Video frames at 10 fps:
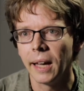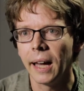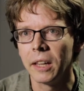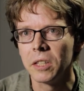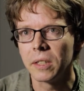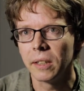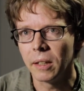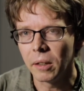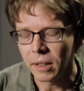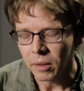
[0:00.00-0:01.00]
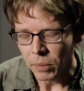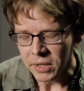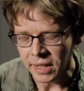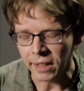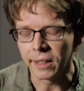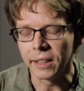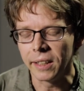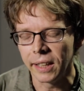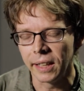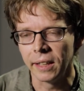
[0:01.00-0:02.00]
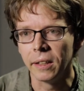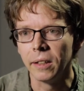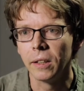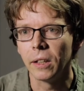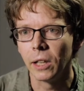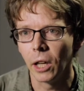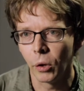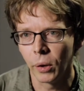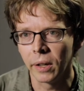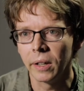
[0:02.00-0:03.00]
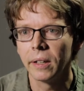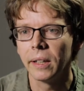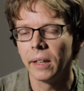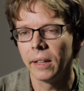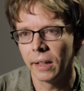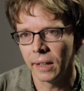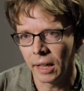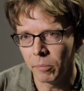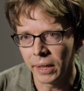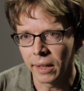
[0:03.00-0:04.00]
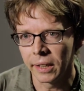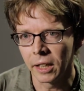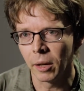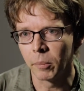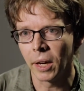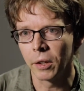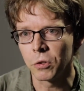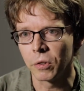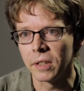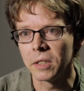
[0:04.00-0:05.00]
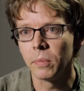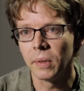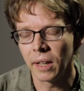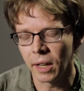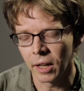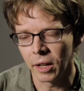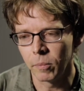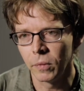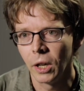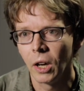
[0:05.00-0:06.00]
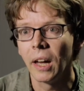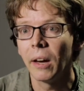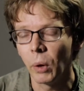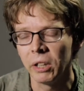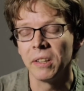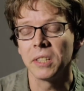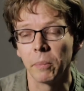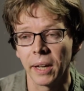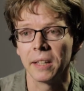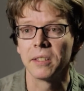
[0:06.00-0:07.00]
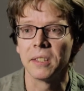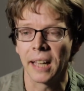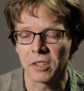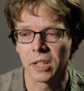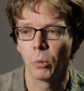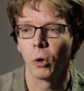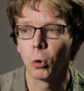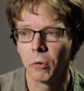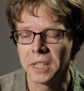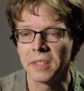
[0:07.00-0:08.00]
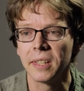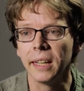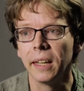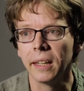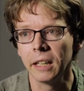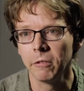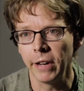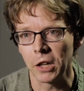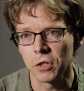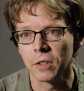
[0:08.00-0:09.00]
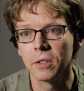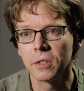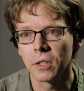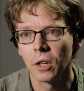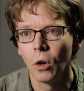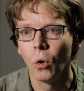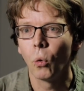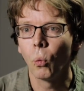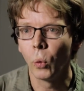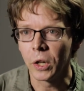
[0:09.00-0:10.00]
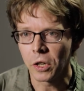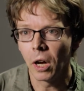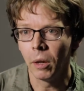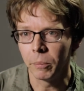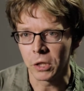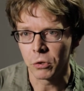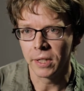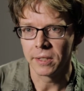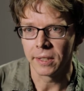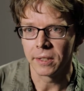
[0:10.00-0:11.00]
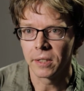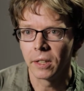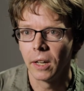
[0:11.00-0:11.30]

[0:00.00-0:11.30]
and particularly in lower and middle income countries, where in some cases actually we're already seeing infections which can't be treated